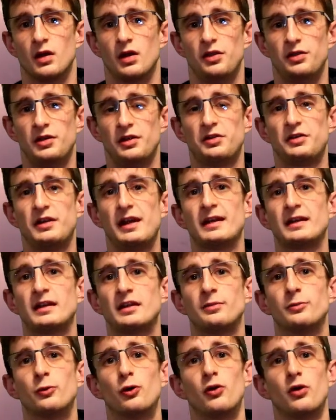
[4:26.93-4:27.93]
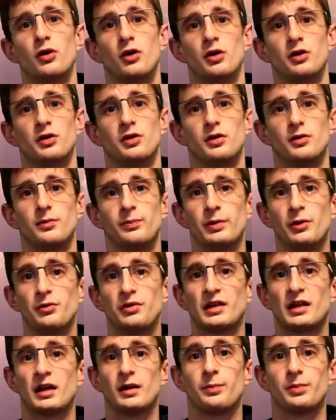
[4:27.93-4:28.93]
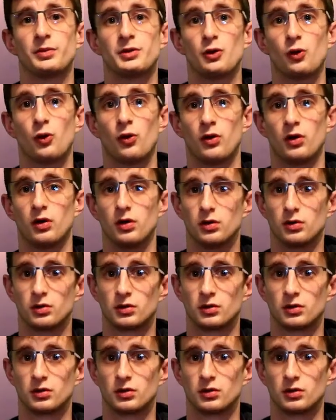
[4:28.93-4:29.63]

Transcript: this deck is more on building up your